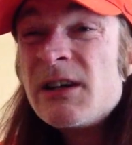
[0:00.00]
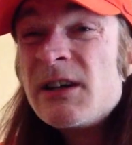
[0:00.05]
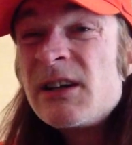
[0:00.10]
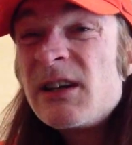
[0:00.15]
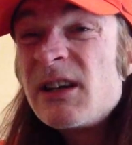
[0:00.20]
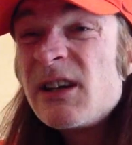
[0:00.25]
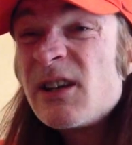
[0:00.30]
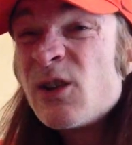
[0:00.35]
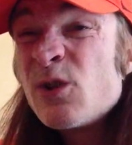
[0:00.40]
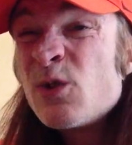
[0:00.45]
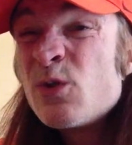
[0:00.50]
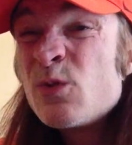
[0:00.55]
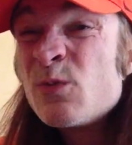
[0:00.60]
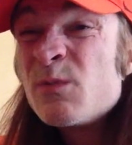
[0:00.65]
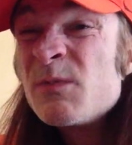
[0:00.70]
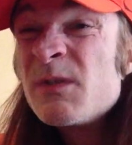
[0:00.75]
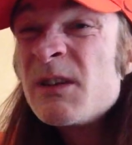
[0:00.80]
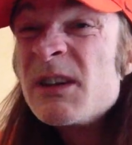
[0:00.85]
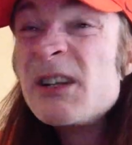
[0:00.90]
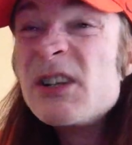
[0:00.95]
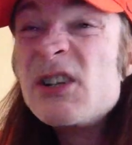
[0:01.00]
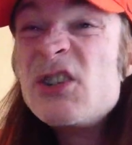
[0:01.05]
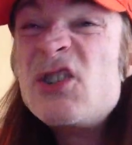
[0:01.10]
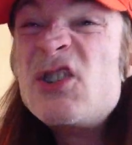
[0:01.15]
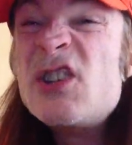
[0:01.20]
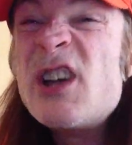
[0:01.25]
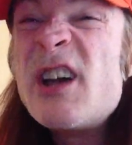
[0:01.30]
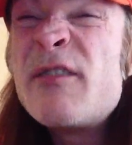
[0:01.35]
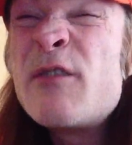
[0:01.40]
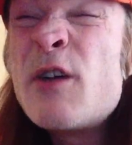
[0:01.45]
you know,
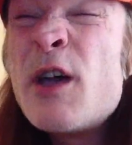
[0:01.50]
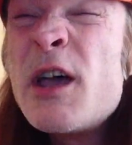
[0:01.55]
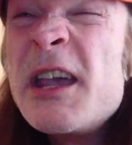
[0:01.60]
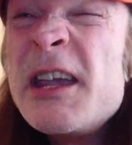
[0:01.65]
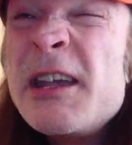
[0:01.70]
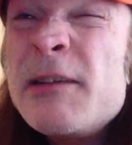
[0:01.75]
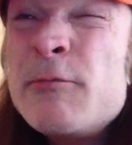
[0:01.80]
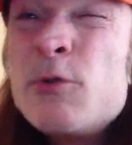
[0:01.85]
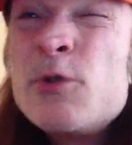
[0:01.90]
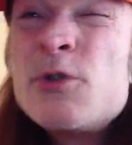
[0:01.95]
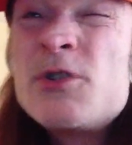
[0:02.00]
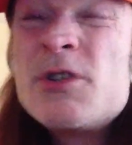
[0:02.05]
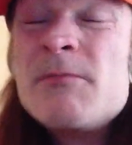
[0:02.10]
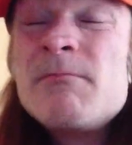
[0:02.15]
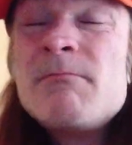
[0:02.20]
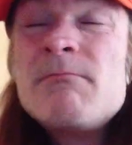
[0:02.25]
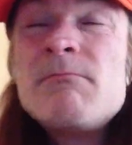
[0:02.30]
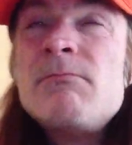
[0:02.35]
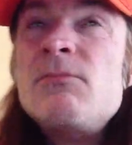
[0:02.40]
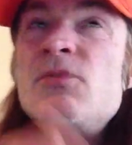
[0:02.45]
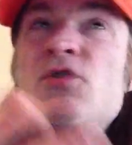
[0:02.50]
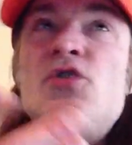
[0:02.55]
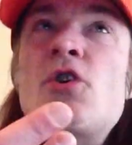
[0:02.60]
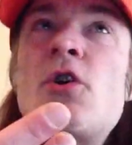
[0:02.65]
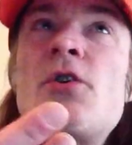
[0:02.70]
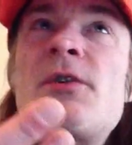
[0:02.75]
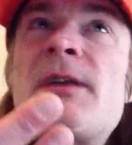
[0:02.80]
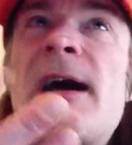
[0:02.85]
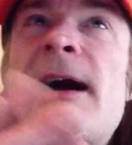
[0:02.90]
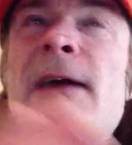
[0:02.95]
Jeff Haywood,
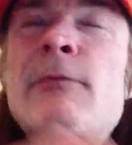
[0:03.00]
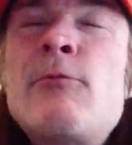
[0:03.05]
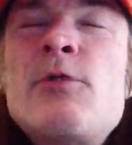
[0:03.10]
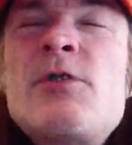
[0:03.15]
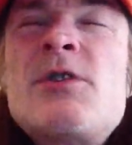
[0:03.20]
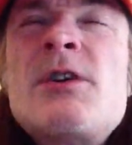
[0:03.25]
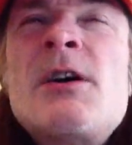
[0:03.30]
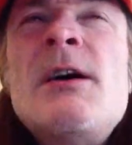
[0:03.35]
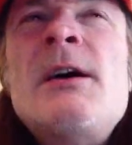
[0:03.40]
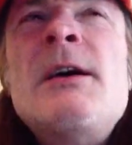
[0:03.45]
John Howard.